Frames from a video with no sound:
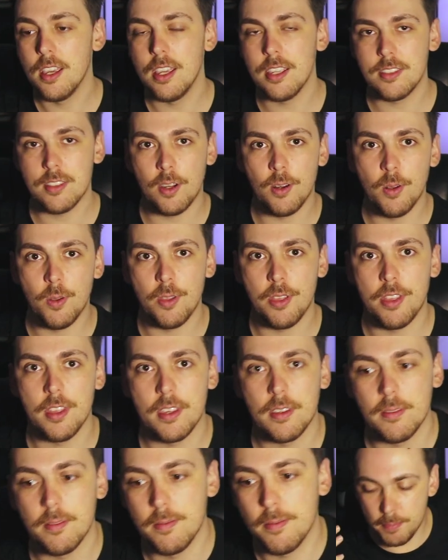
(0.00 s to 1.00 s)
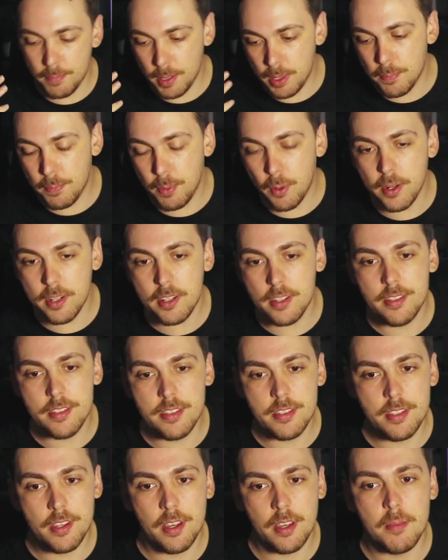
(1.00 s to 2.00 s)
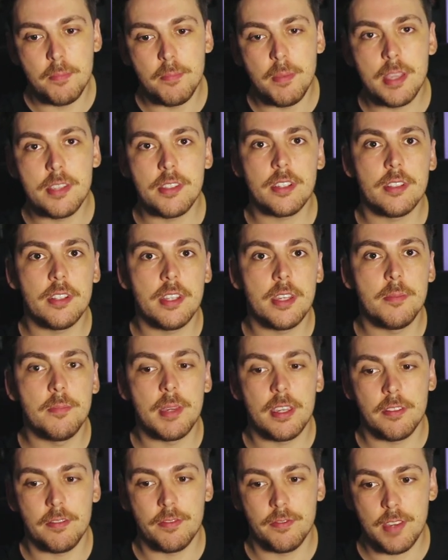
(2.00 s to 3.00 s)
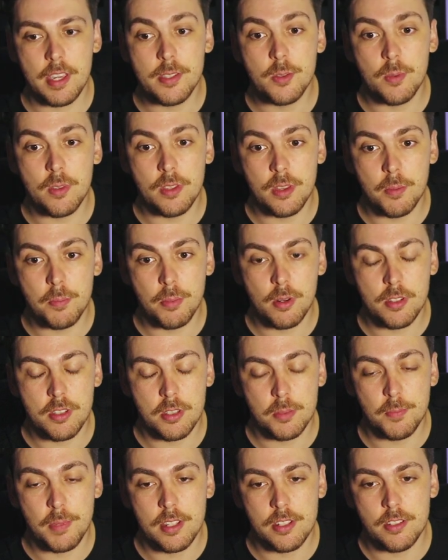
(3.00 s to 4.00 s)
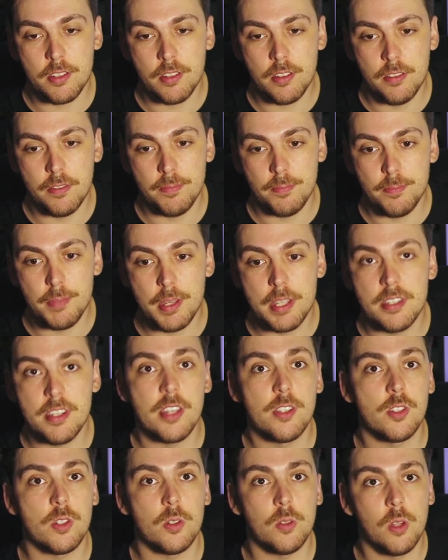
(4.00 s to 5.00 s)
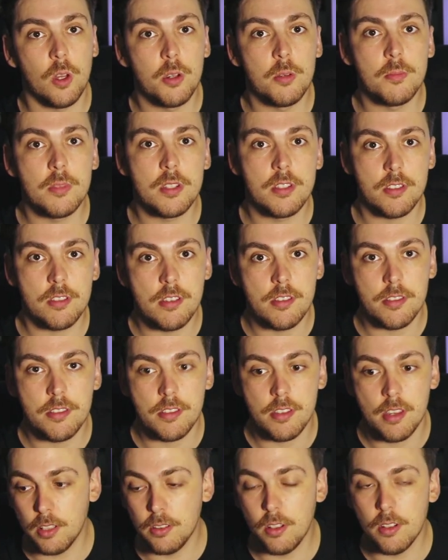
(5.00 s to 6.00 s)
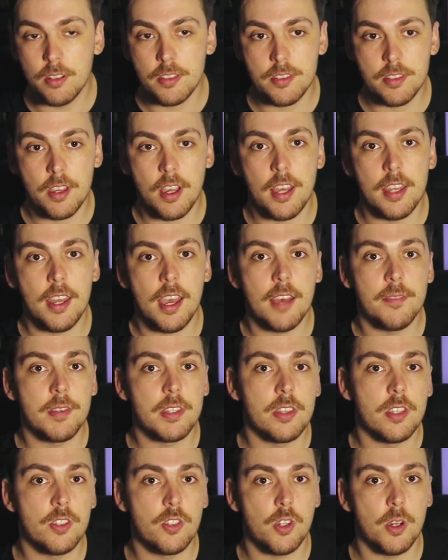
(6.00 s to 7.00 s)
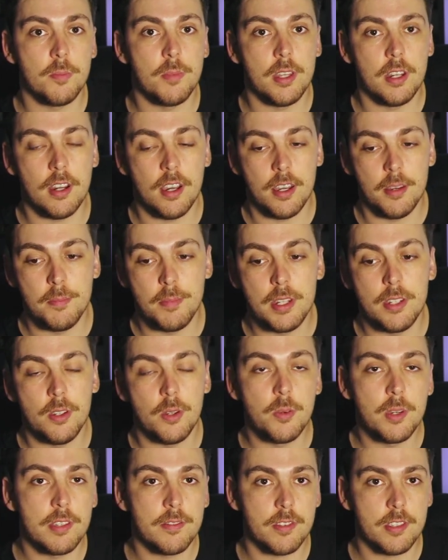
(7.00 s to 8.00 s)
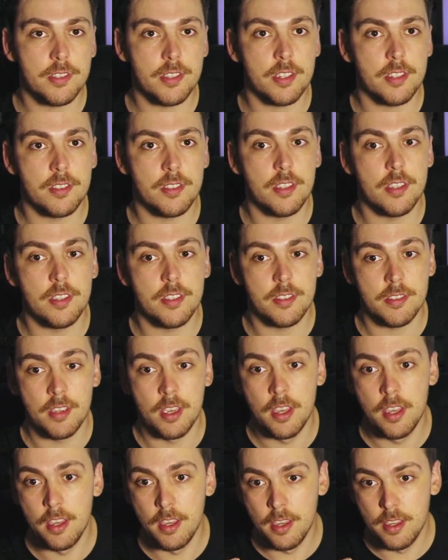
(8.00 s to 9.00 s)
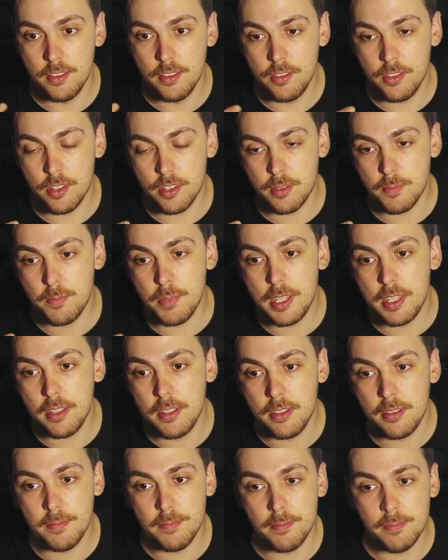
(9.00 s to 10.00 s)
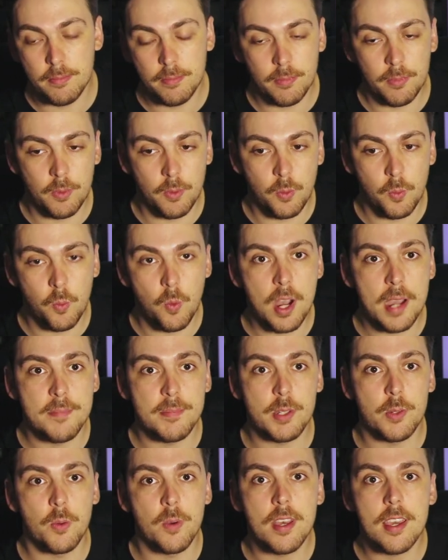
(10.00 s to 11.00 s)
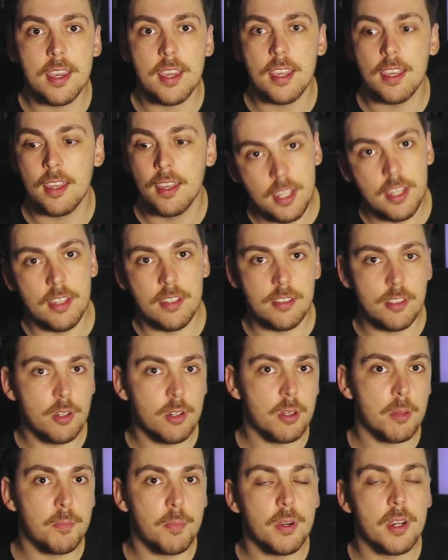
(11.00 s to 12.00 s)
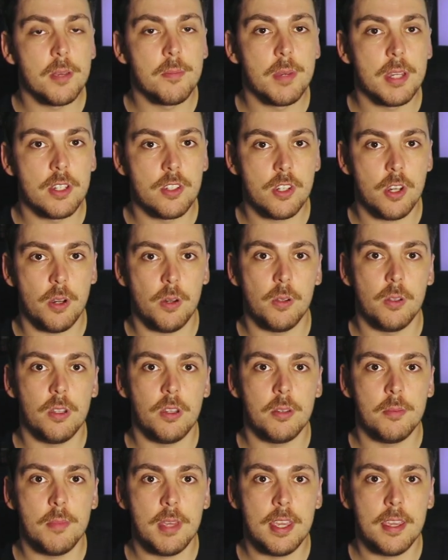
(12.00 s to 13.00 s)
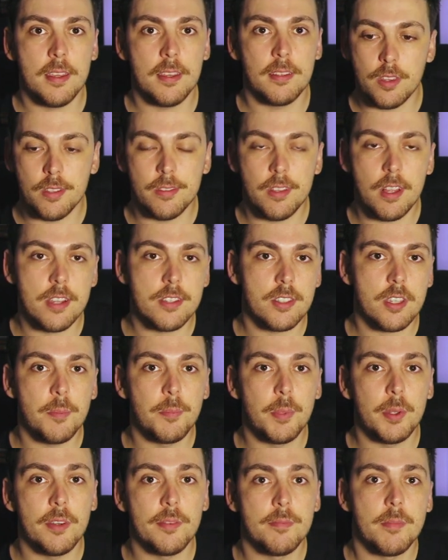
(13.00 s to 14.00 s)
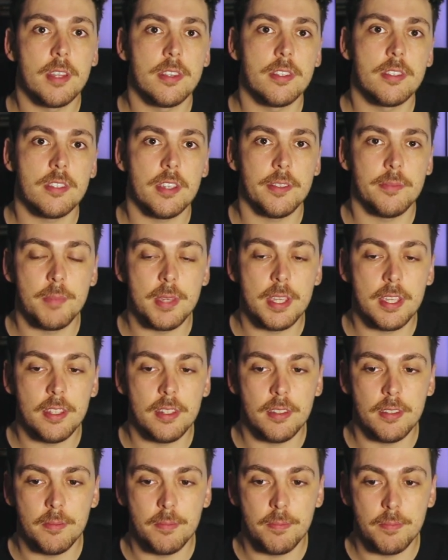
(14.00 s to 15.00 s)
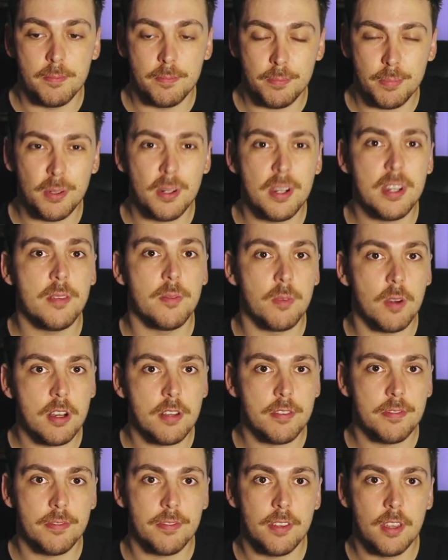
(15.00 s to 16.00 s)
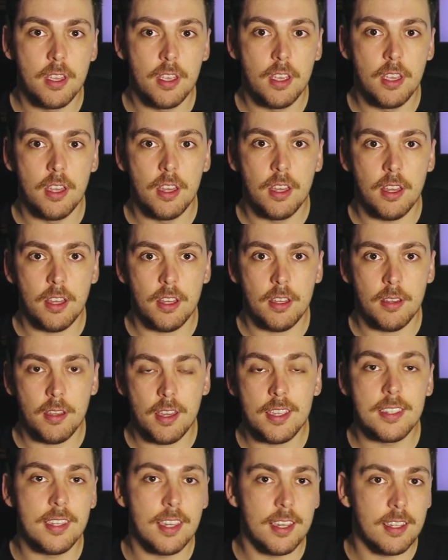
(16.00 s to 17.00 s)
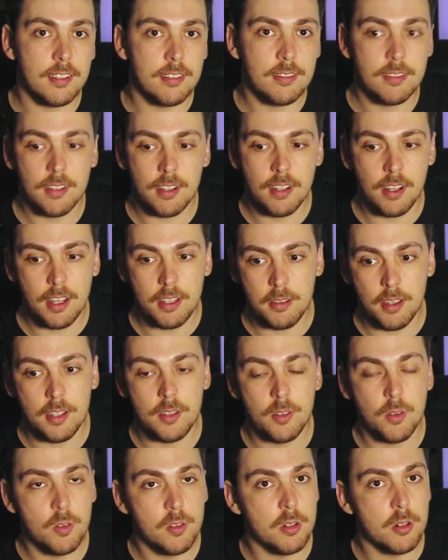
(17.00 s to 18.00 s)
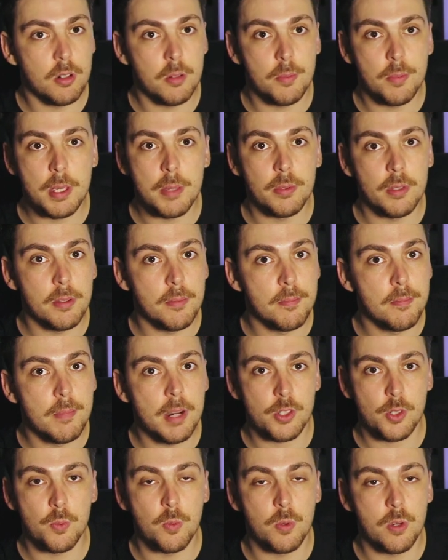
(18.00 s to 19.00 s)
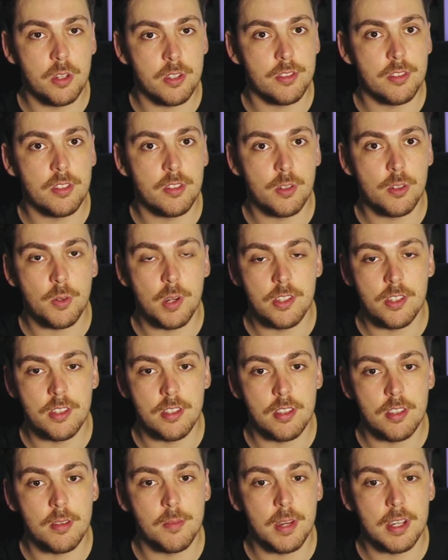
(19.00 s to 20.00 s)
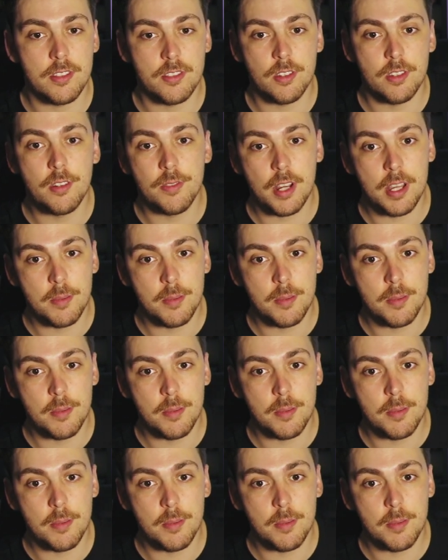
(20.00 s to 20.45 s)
It's a whole thing. But the point is, basically being faced with the prospect of potential homelessness alongside having the job that I'd been doing for 6 years just be wiped away, it took a pretty big toll on me. The last couple of months have been pretty rough. Again, I know there are people in much worse situations than myself.